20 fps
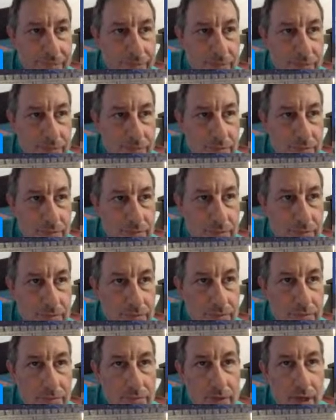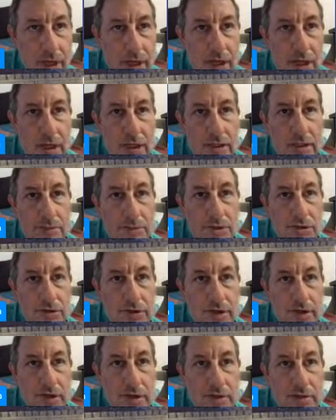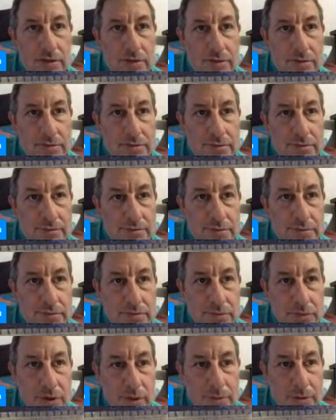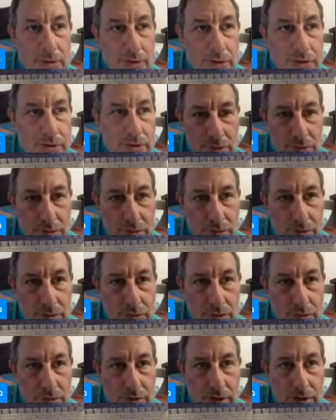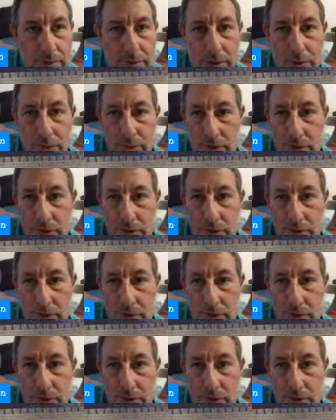Let me just get a Robert Alter up on this one. So we're in Deuteronomy 1.